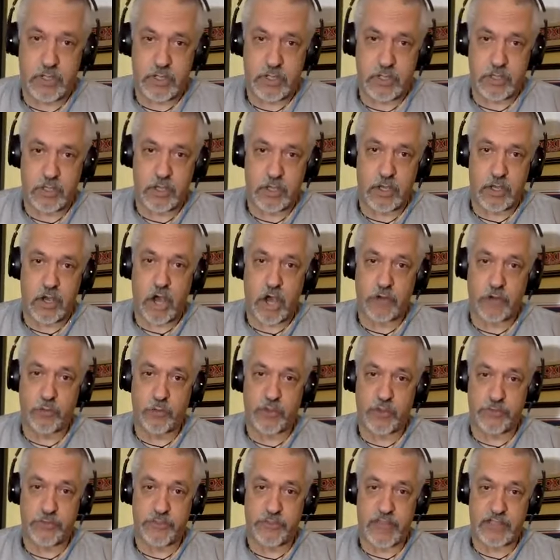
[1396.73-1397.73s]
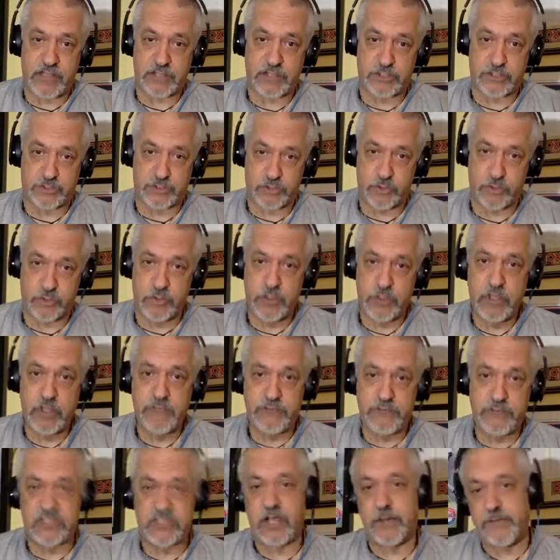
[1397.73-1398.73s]
on whether that's true. If
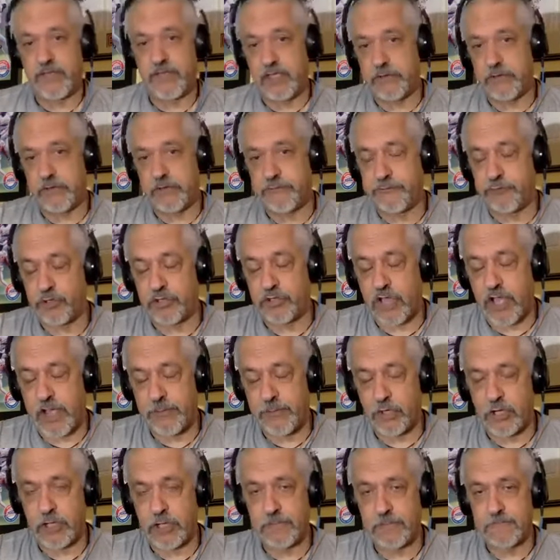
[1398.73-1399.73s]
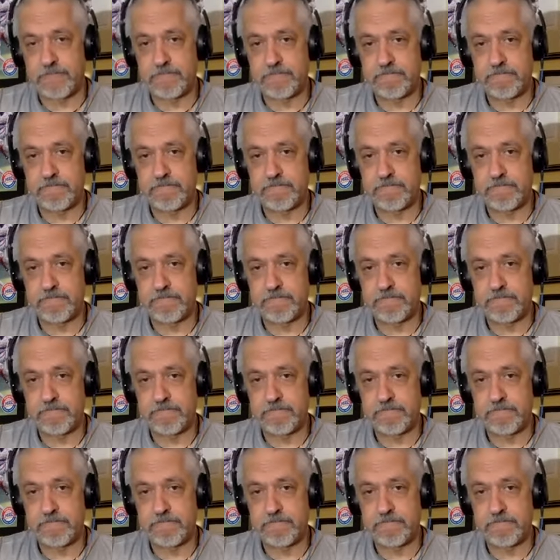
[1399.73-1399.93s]
he's coming in full-time or not.